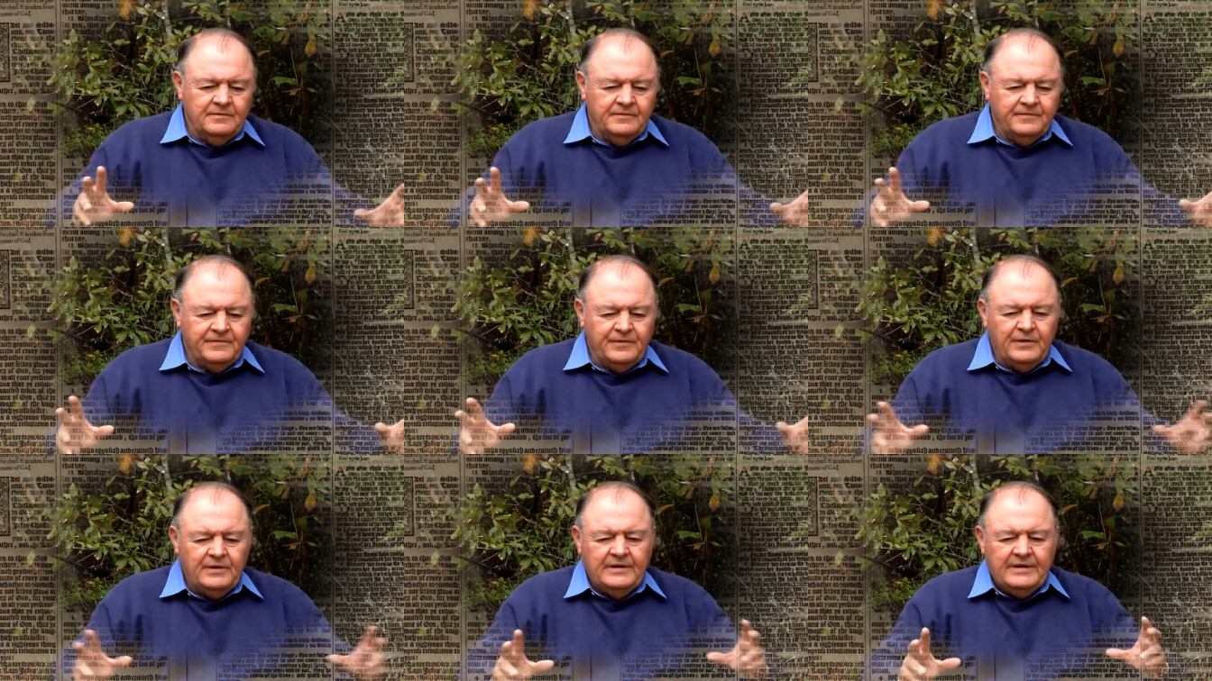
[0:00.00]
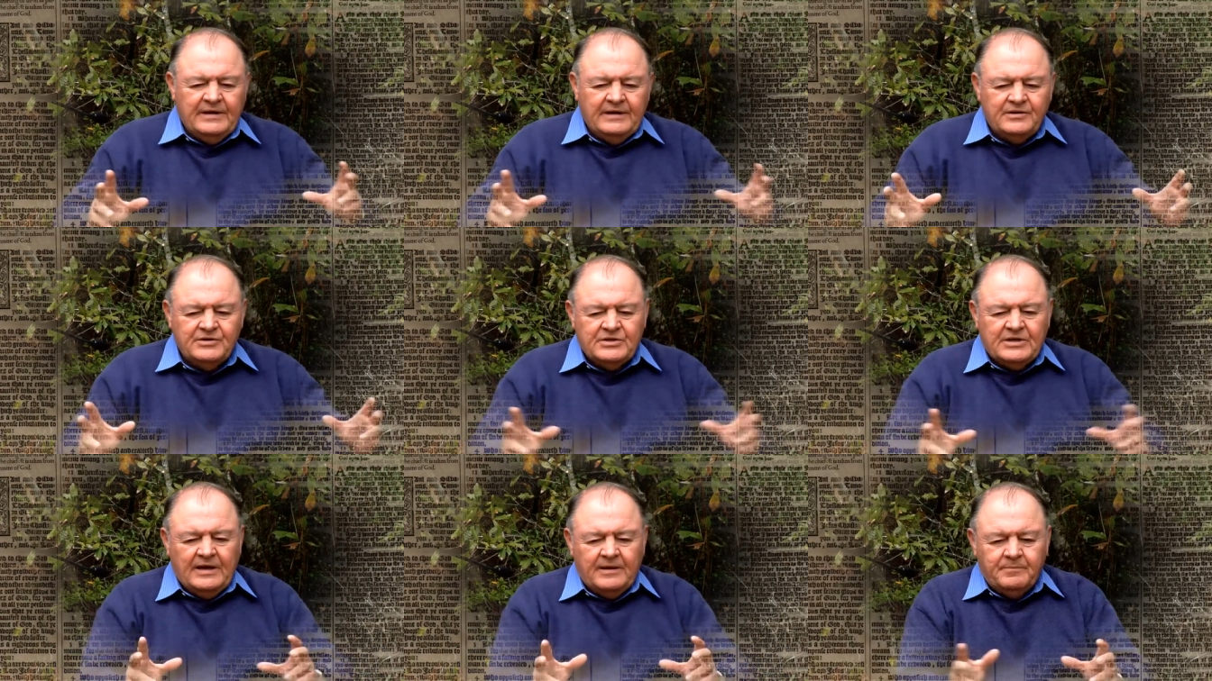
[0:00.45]
fully
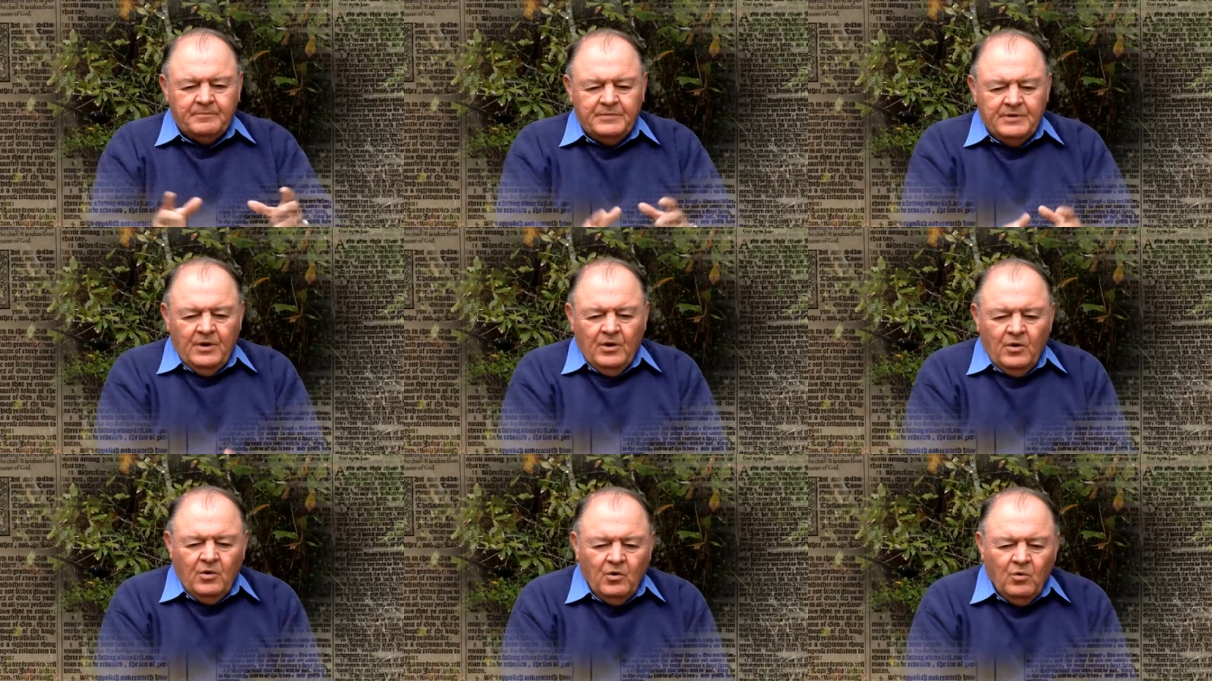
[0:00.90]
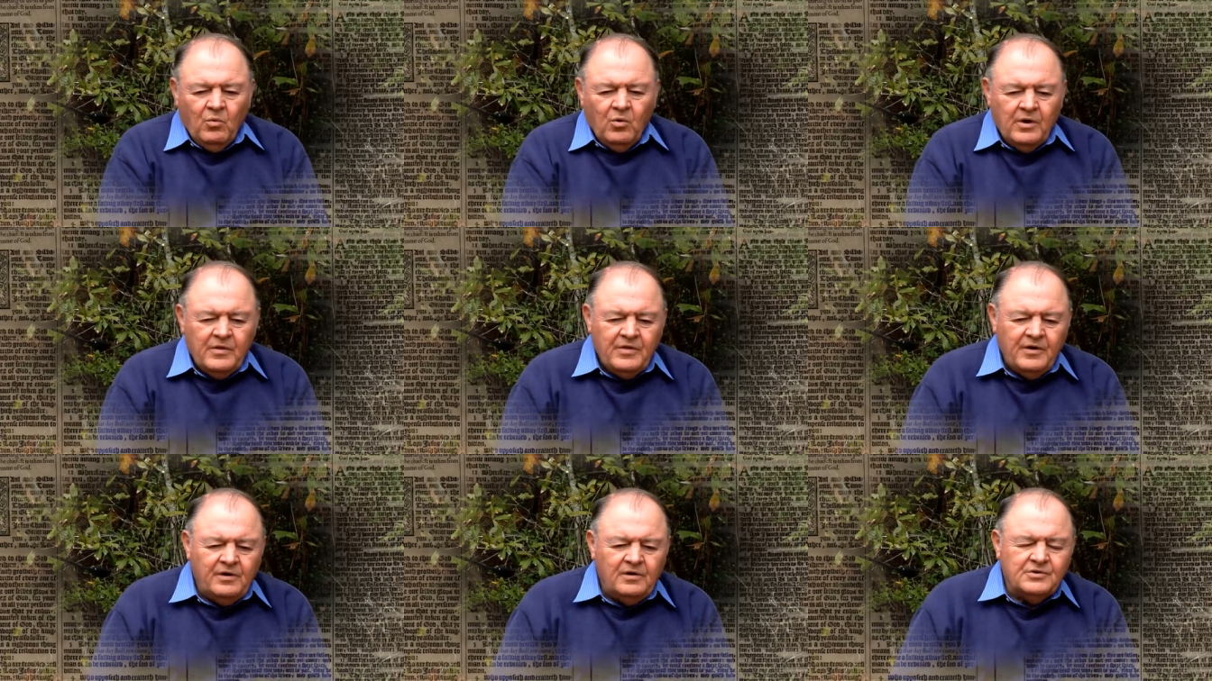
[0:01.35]
accept
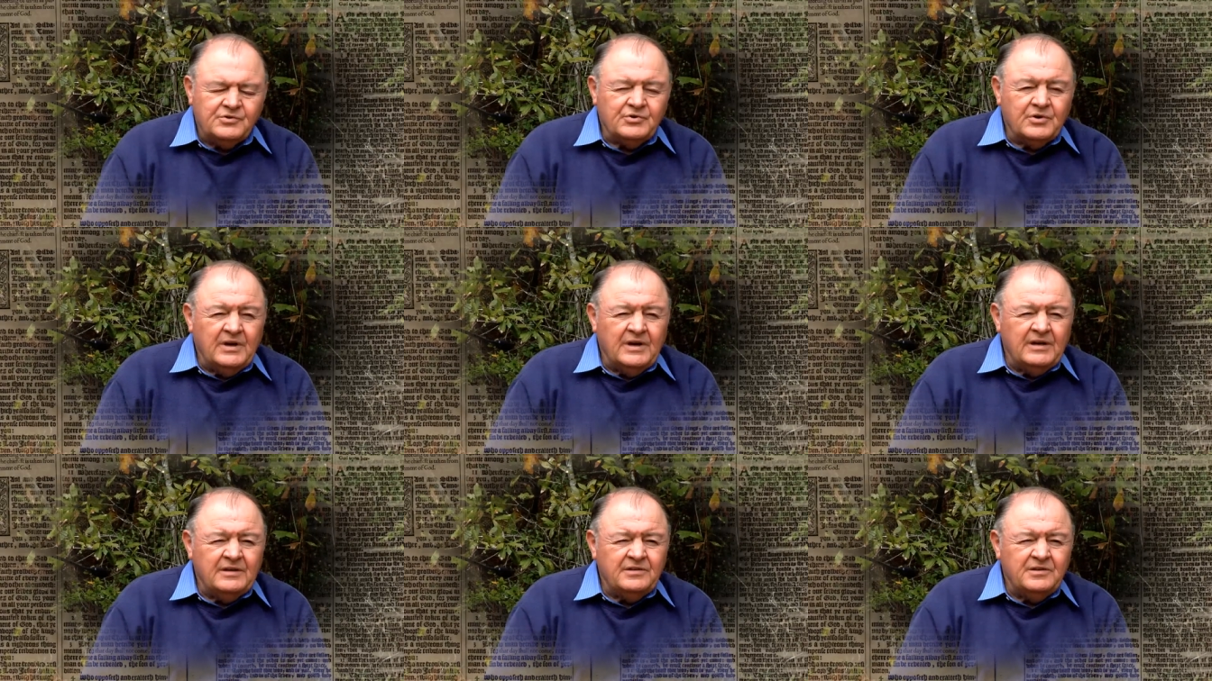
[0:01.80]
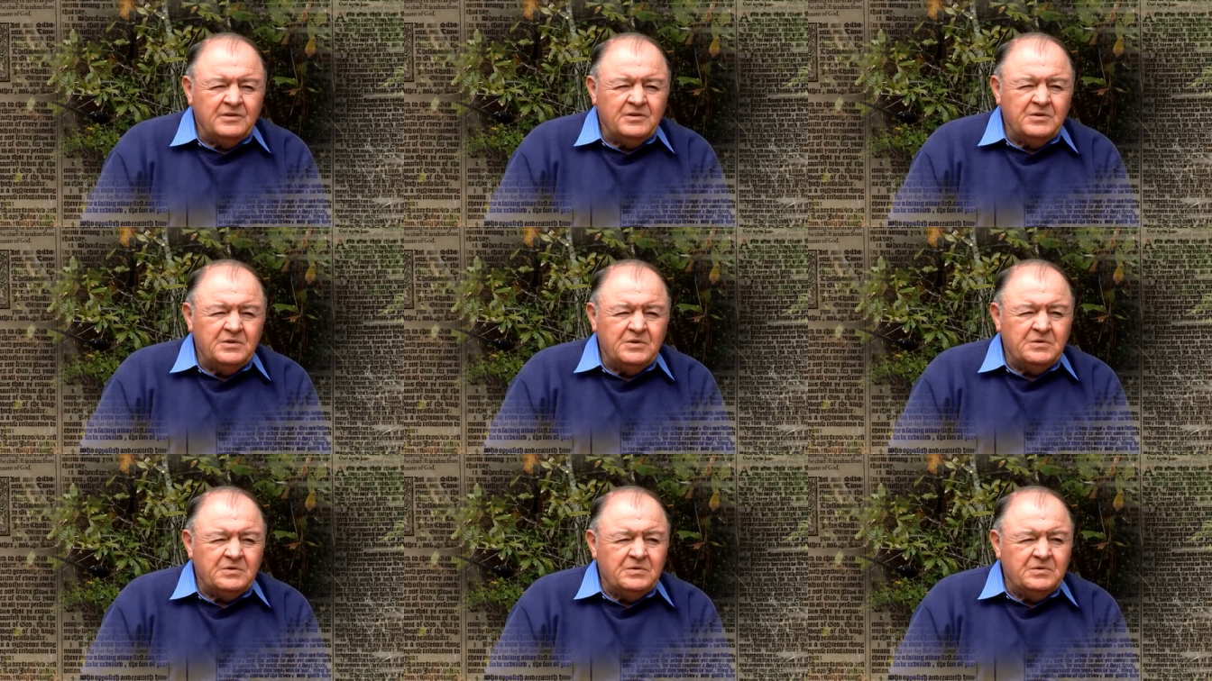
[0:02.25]
what they're trying to
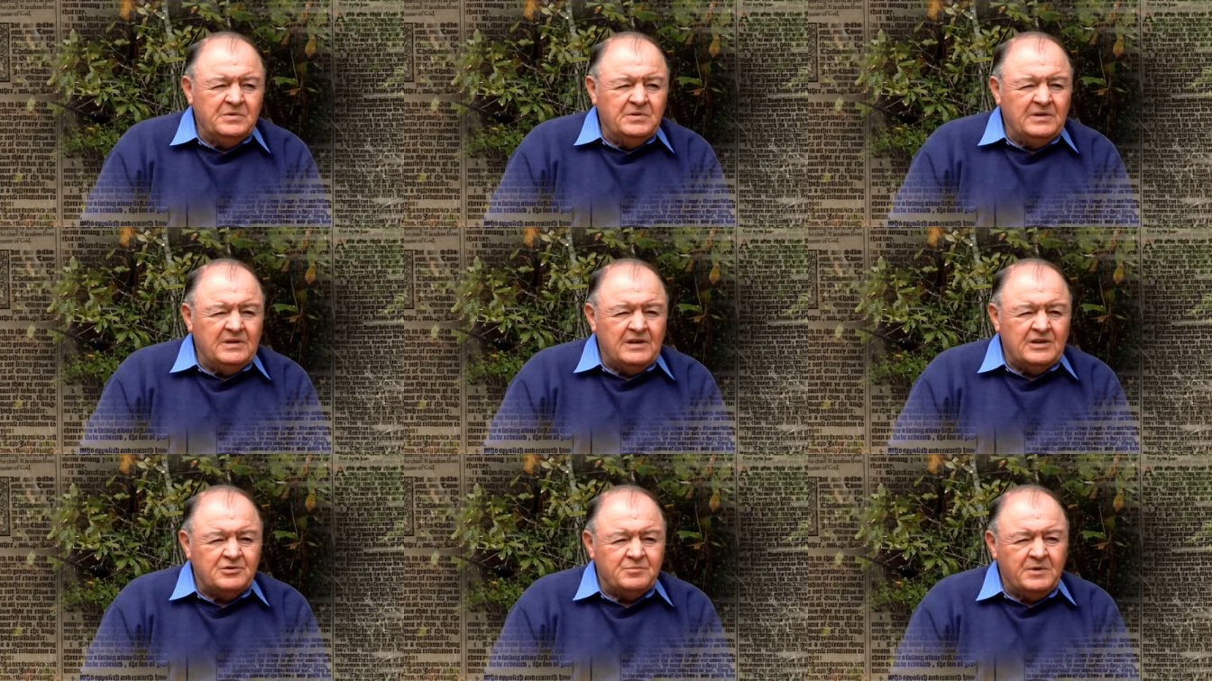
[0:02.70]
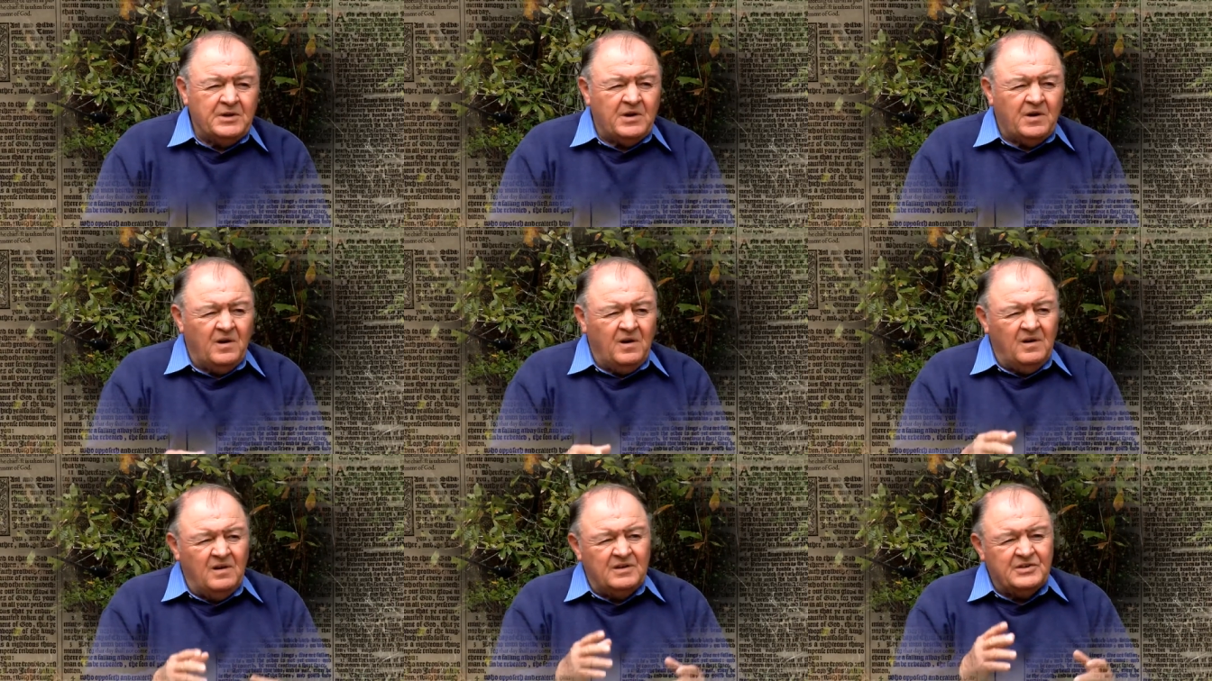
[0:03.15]
do is
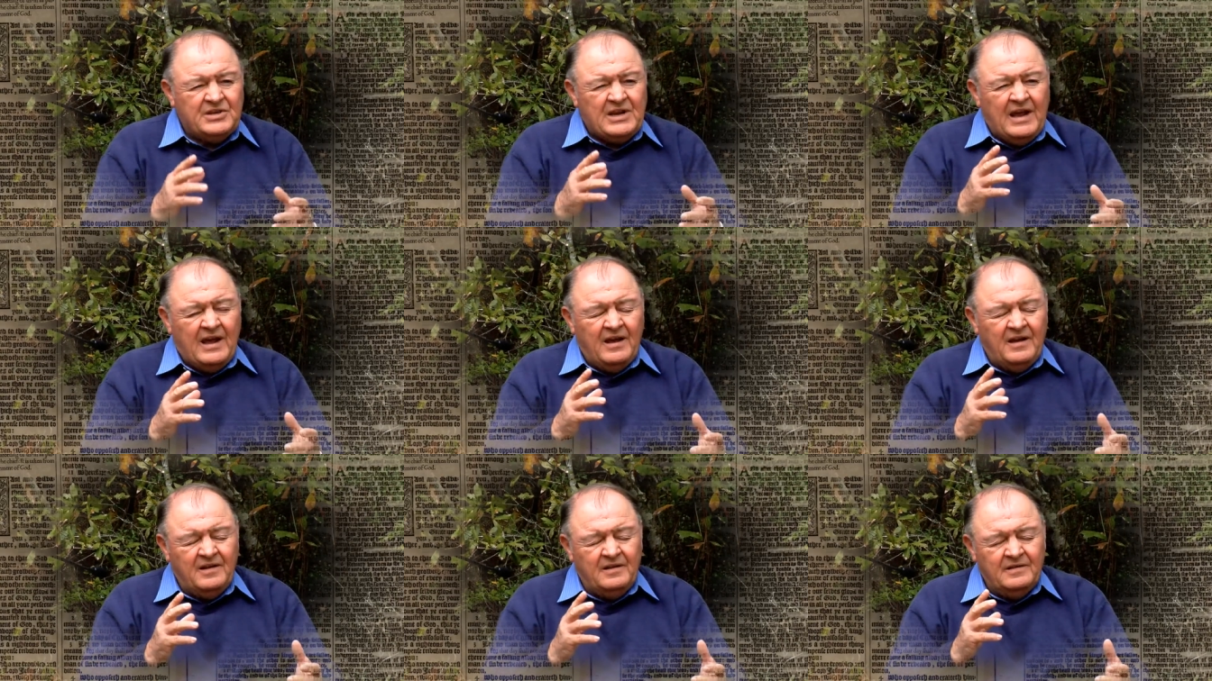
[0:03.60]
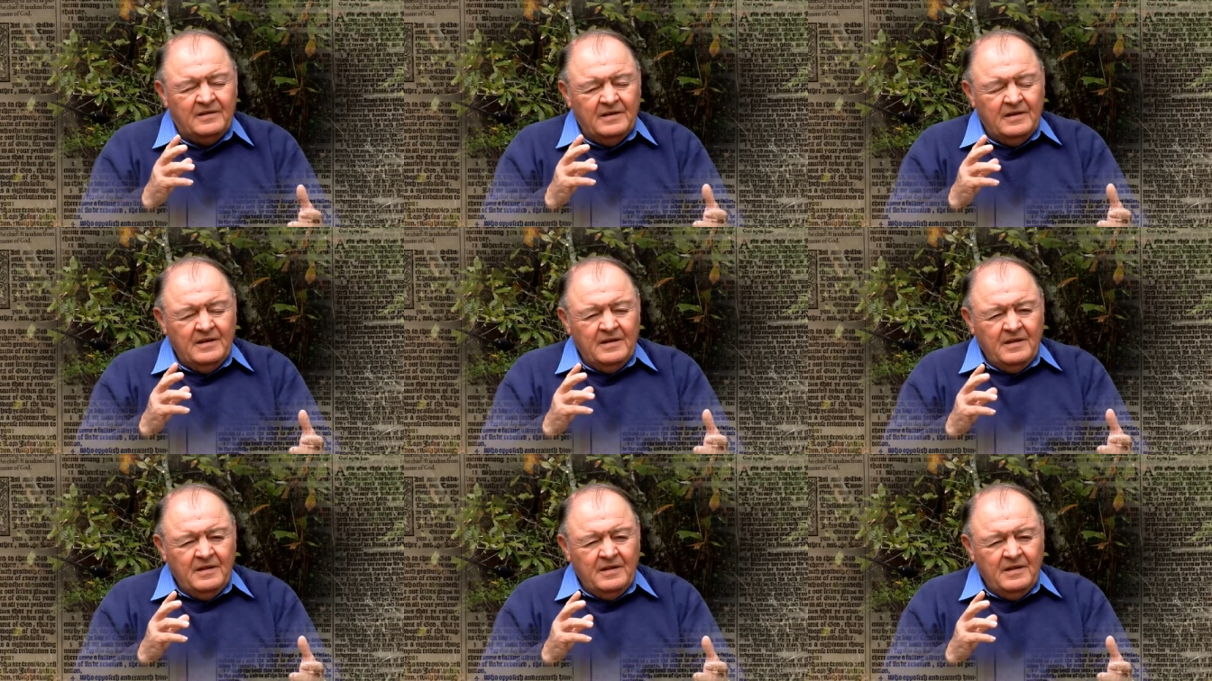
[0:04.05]
because how